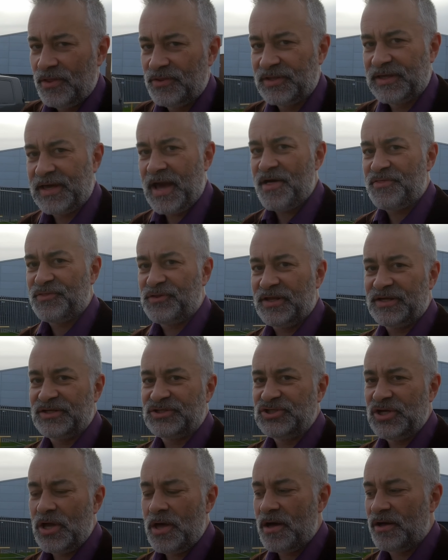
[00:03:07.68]
The Catholic
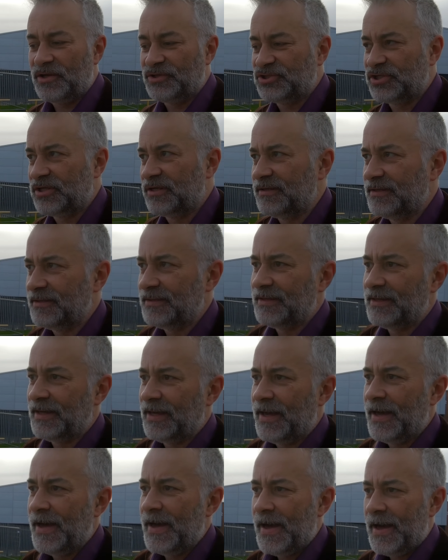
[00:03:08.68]
Church
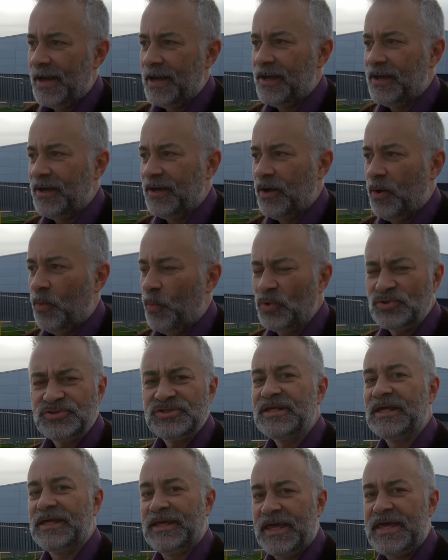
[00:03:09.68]

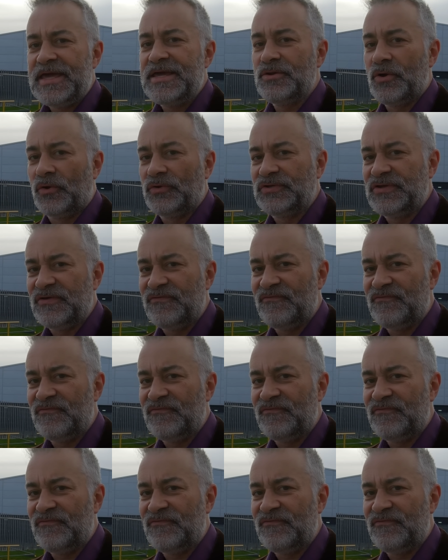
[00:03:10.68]
wasn't keen on